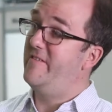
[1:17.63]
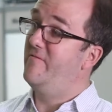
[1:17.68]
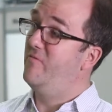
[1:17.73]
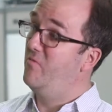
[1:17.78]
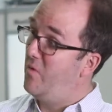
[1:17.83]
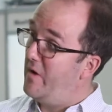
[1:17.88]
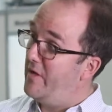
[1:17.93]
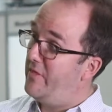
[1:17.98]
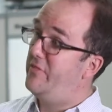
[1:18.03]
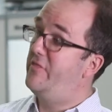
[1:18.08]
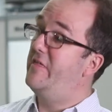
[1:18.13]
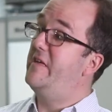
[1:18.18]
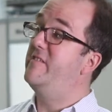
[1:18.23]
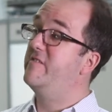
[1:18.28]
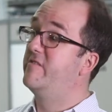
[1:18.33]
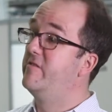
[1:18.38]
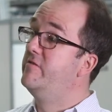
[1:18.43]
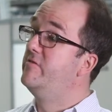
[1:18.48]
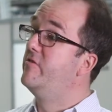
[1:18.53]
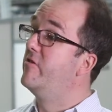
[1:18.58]
with these
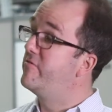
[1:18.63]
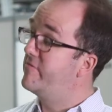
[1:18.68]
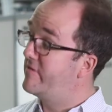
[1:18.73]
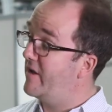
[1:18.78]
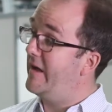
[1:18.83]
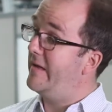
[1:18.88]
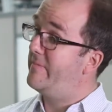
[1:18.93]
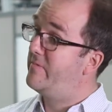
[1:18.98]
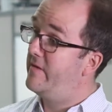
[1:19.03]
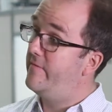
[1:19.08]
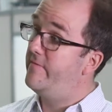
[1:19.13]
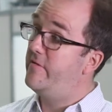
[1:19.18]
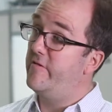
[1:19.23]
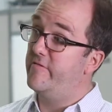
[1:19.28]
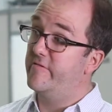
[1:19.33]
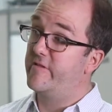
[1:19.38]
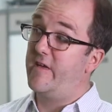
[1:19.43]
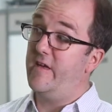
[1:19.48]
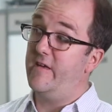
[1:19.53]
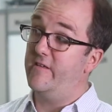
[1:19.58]
new types of
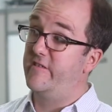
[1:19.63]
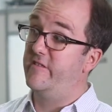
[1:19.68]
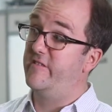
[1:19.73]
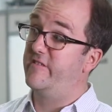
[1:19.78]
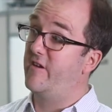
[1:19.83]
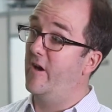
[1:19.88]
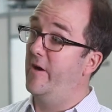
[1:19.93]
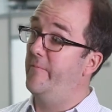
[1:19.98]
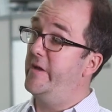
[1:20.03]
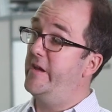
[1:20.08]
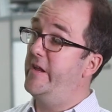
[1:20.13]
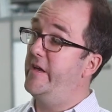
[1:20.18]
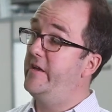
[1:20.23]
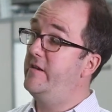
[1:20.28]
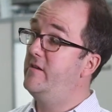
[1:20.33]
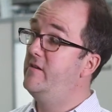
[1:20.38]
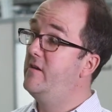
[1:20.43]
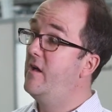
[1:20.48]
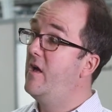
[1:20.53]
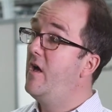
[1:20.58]
use cases coming
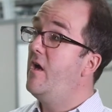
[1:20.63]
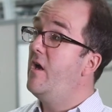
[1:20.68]
in.